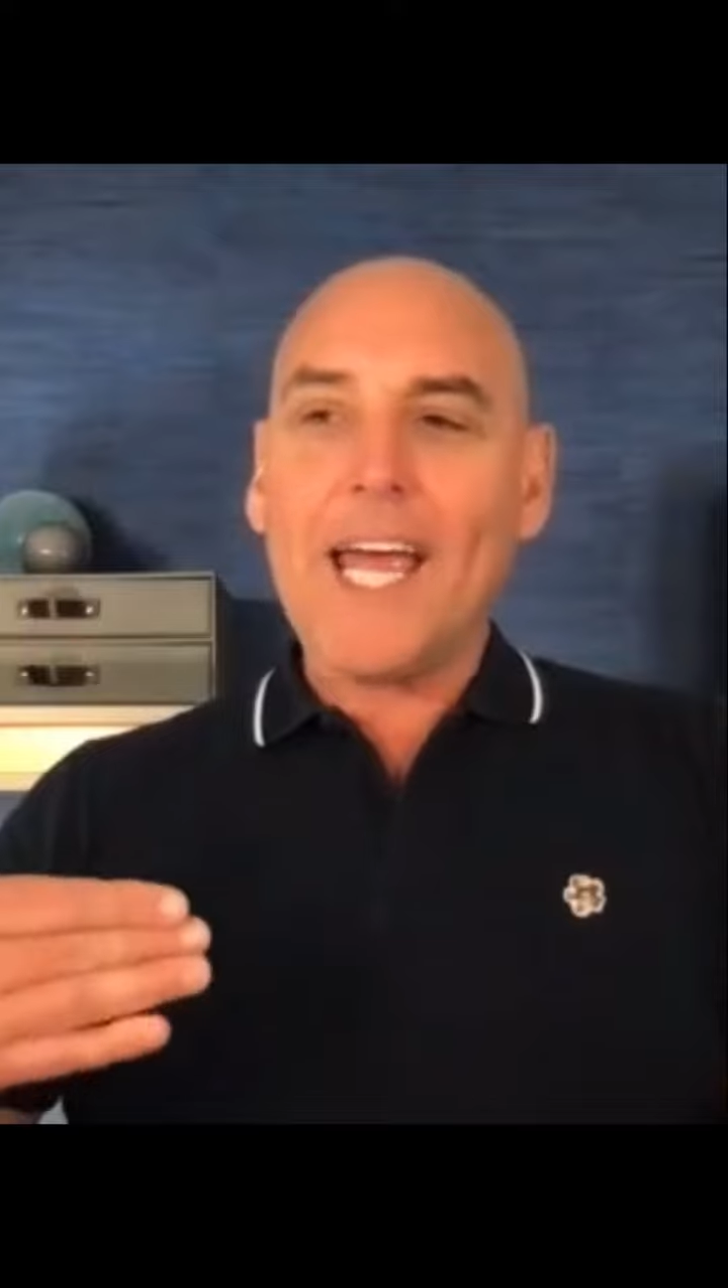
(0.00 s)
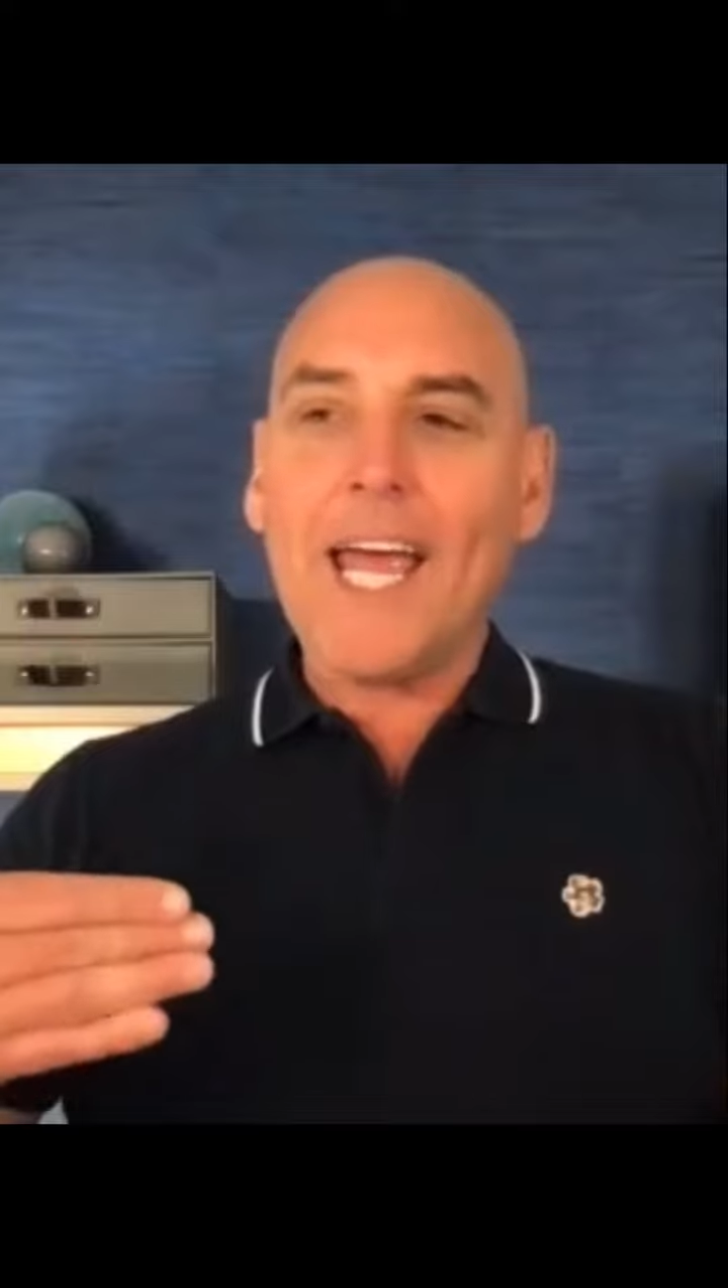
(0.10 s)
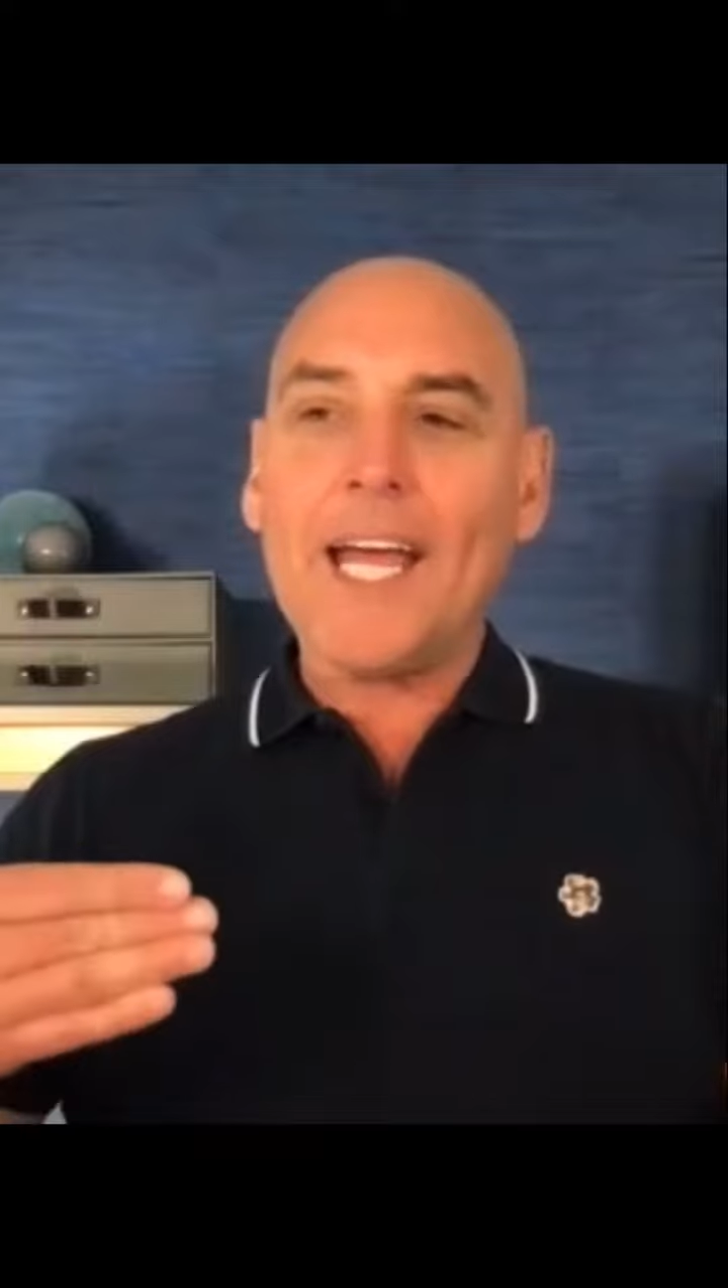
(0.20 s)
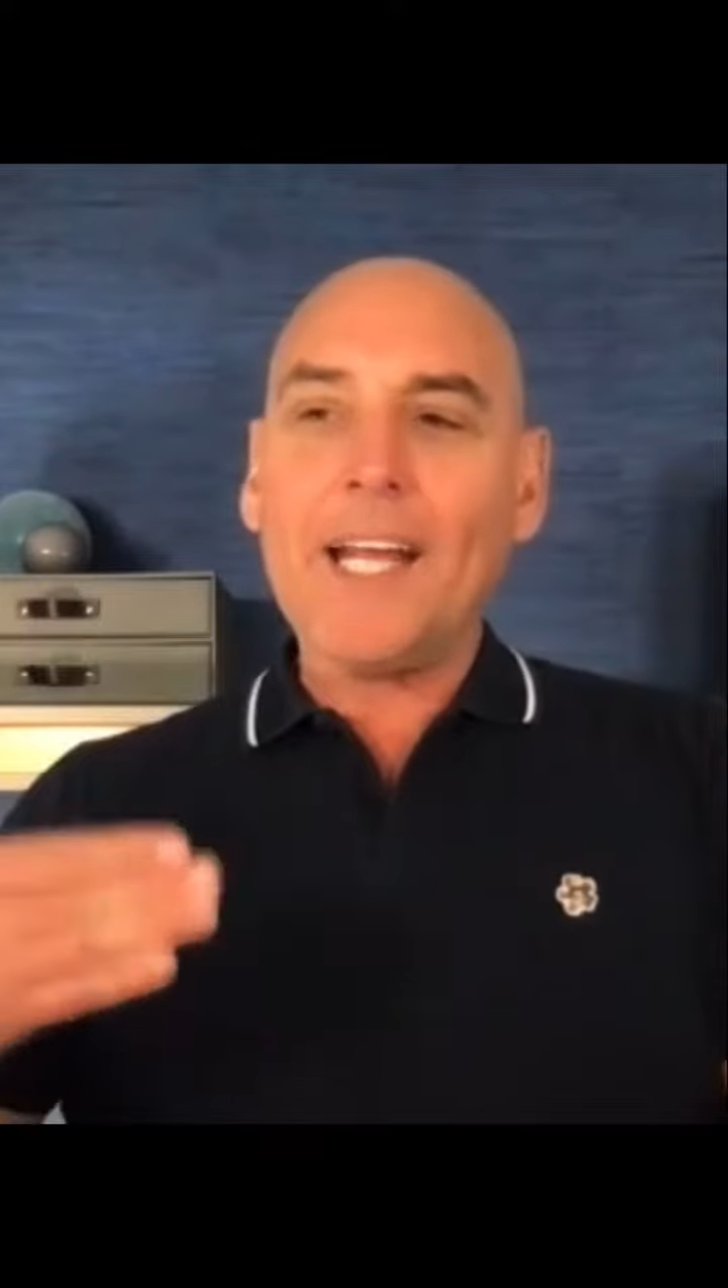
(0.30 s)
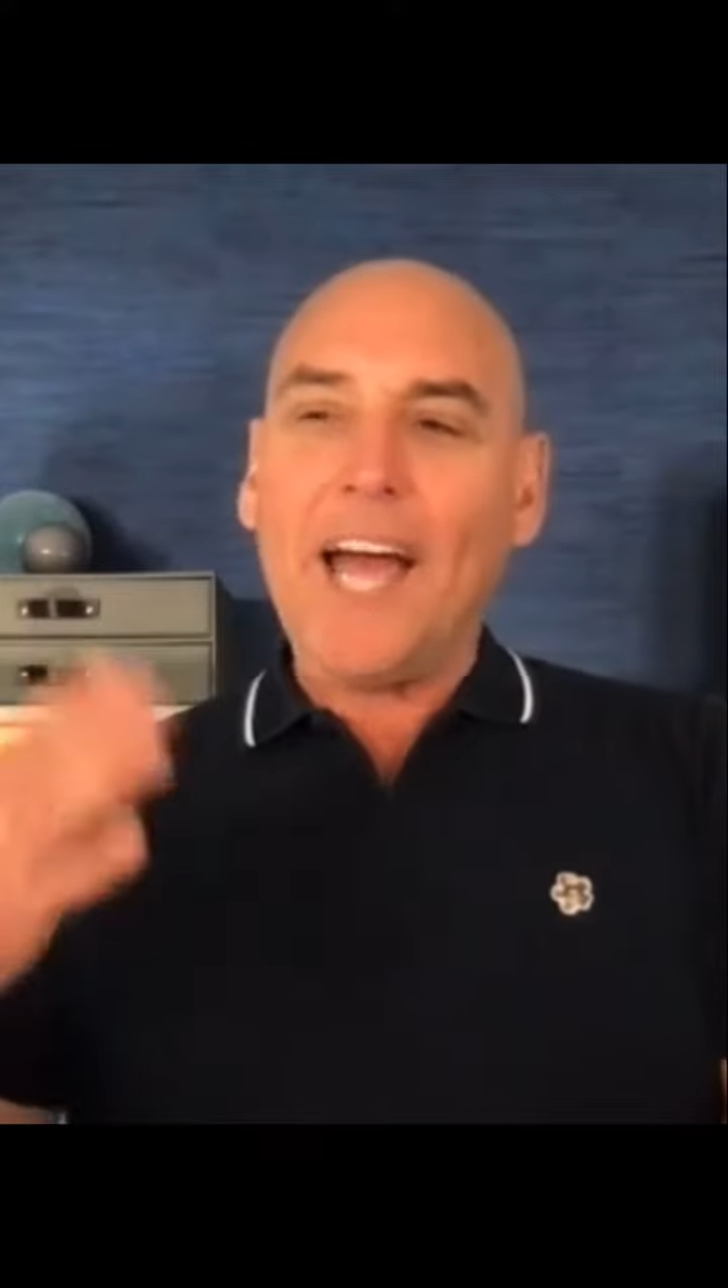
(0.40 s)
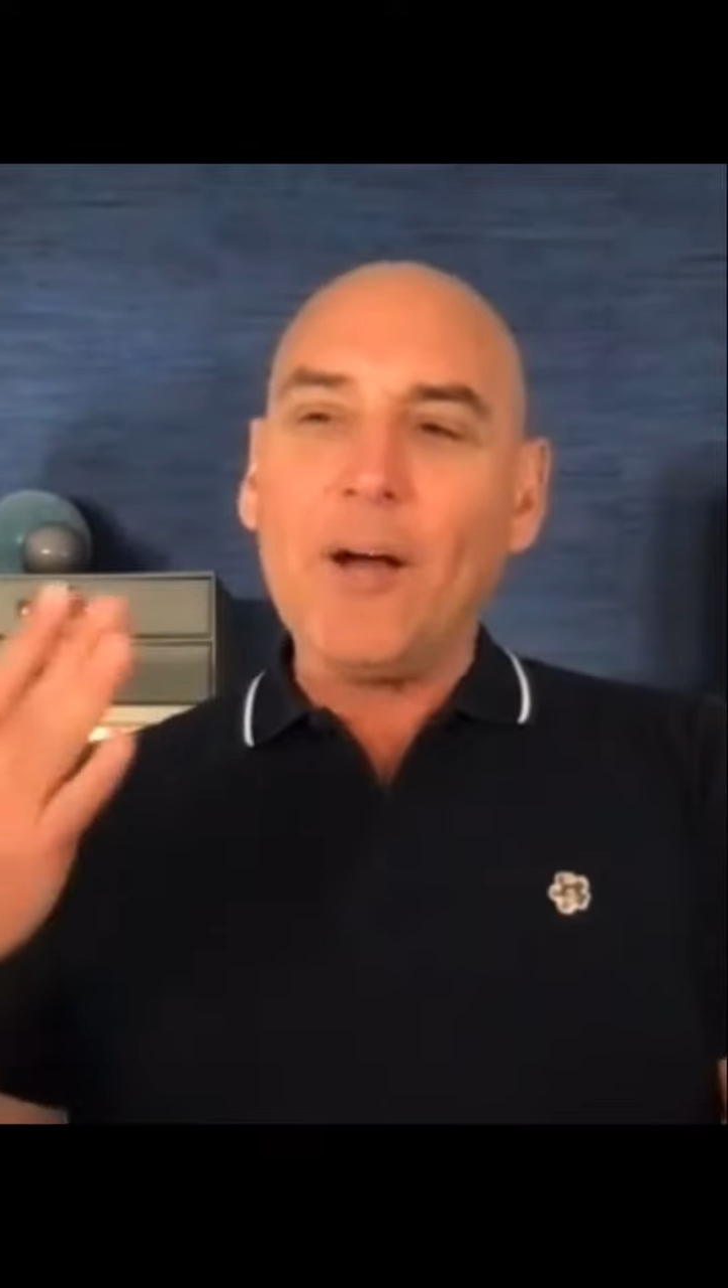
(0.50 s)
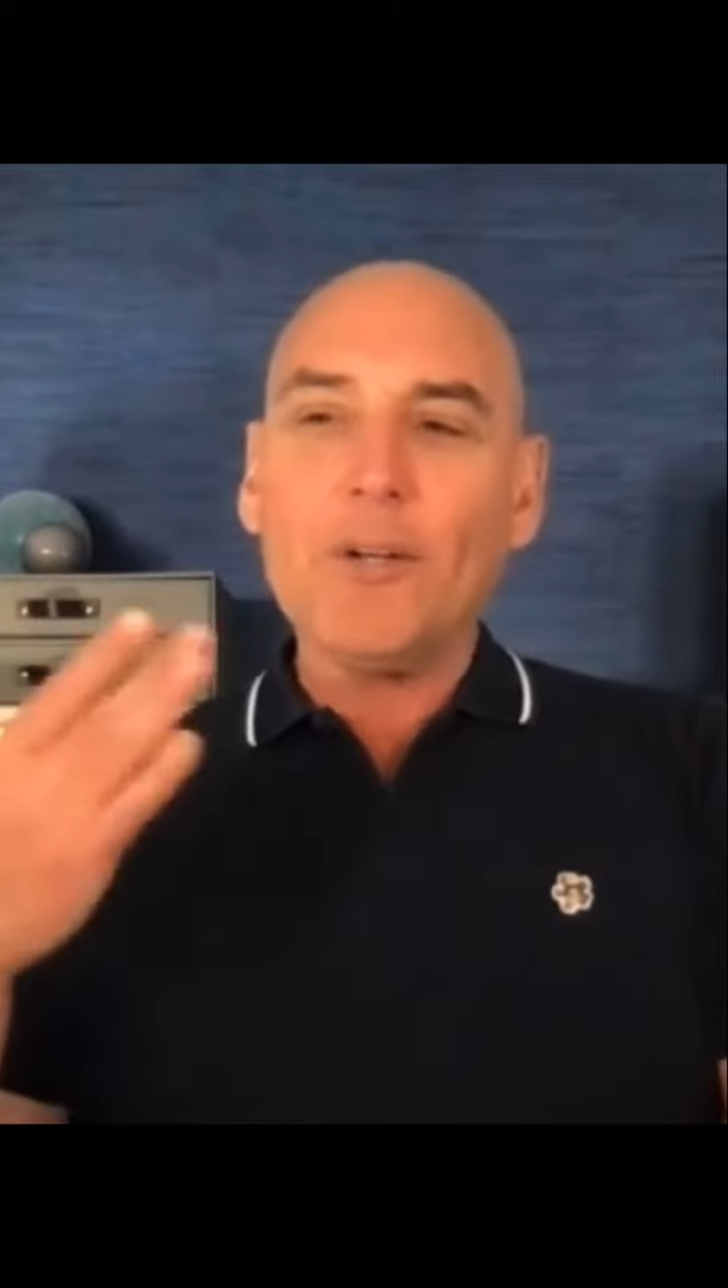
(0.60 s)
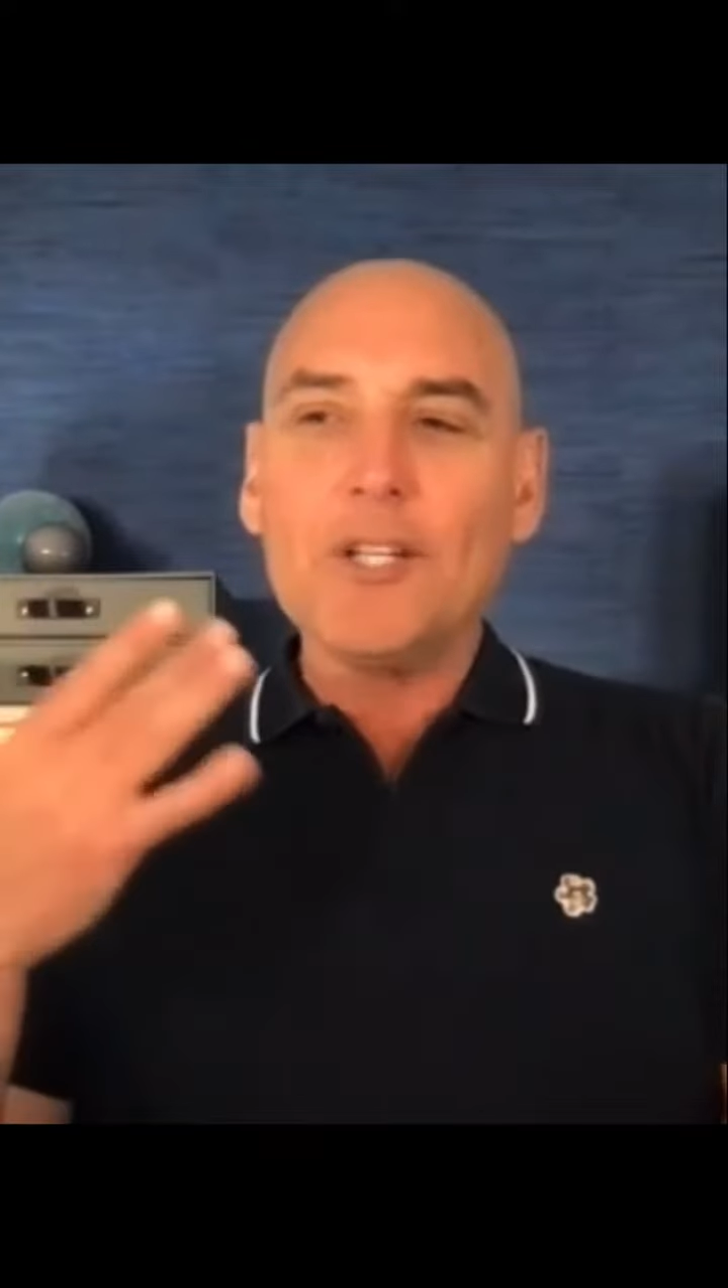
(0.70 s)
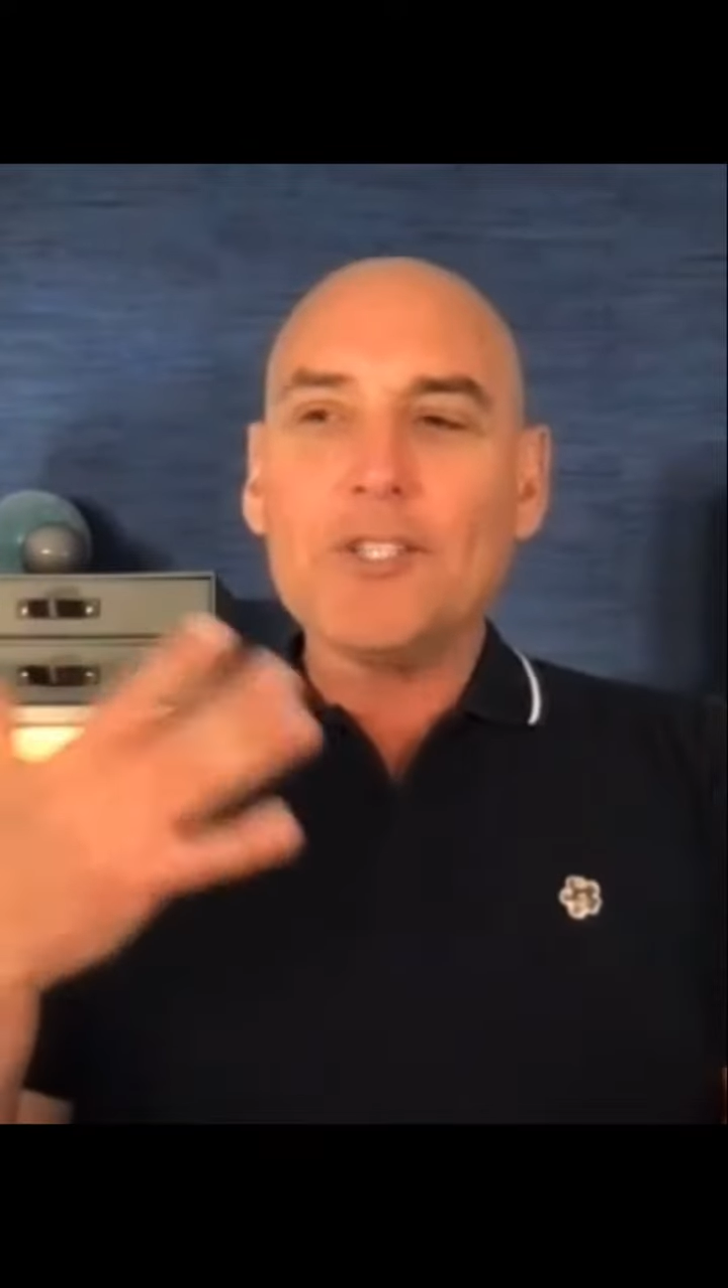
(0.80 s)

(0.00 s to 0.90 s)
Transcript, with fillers: and I only